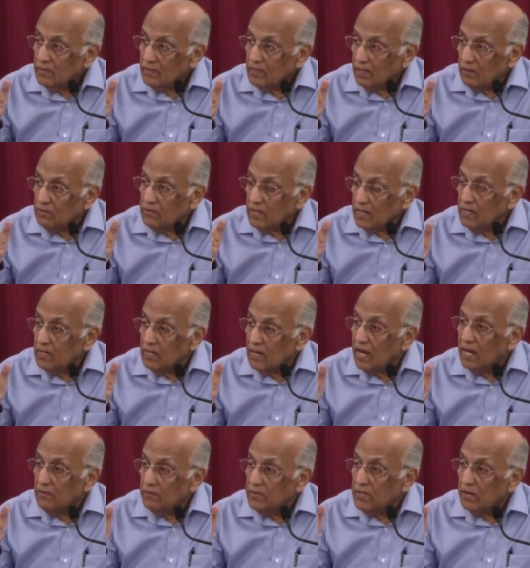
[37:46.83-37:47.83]
Can you tell a
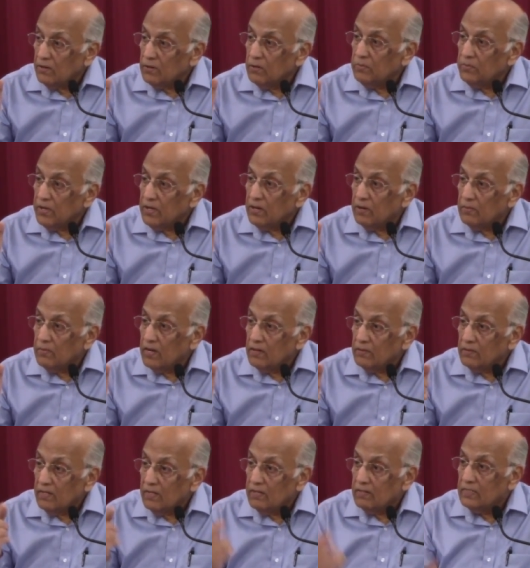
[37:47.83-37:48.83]
lie without opening your
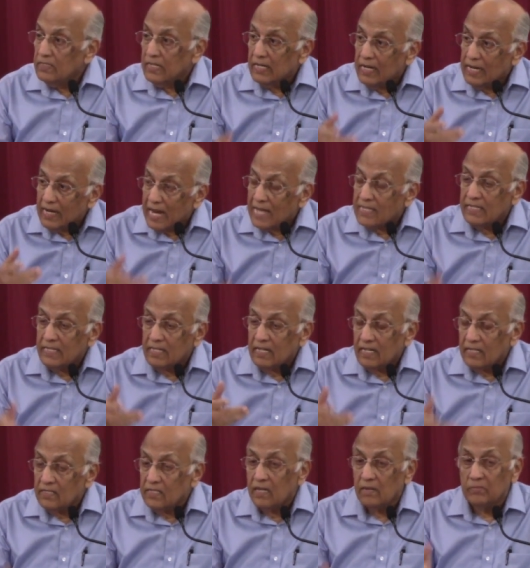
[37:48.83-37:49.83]
mouth? Here's a classic
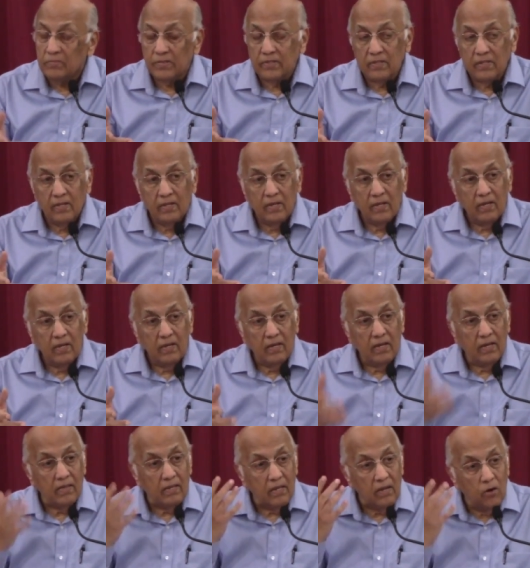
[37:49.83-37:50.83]
example
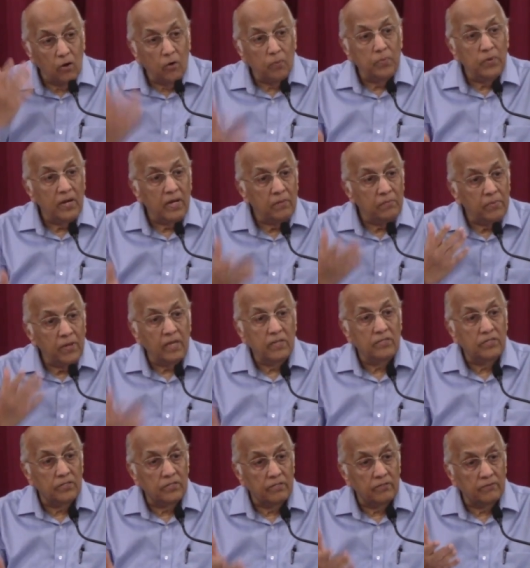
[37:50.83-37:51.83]
in the opening
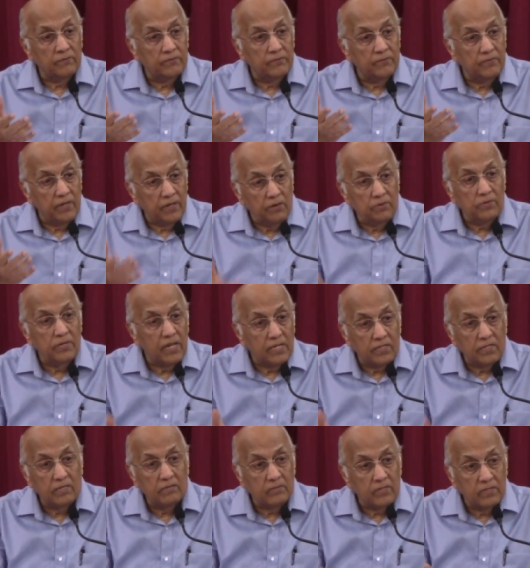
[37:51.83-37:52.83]
pages of the New
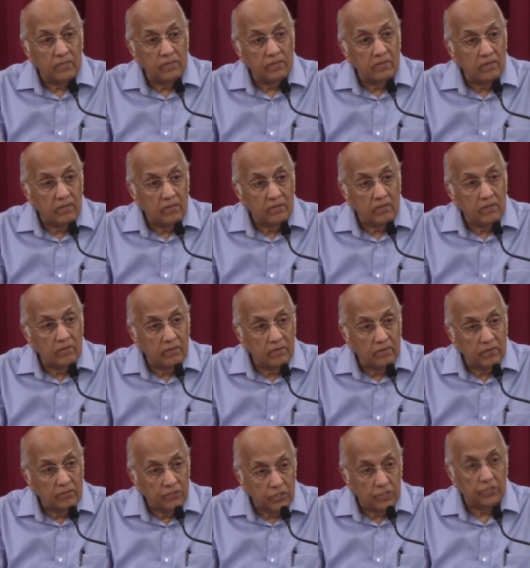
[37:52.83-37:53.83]
Testament
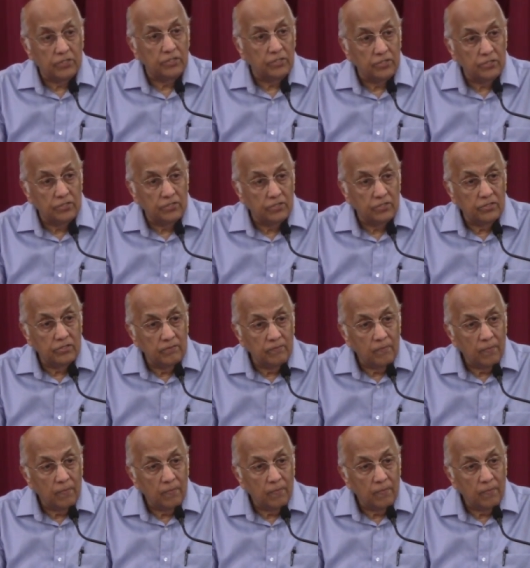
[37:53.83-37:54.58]
church.